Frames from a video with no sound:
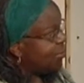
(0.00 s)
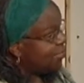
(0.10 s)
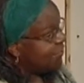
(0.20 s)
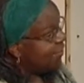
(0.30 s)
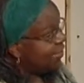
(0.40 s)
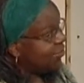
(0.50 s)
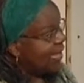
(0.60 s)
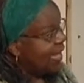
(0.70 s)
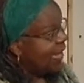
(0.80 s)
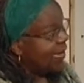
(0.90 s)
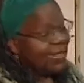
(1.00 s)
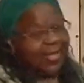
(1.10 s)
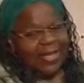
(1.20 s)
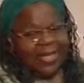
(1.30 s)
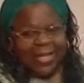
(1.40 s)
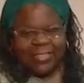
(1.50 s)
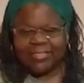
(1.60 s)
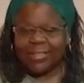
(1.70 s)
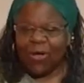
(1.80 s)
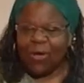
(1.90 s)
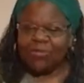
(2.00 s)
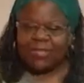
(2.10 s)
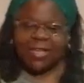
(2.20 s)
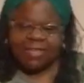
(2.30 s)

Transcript: to the finish line. So these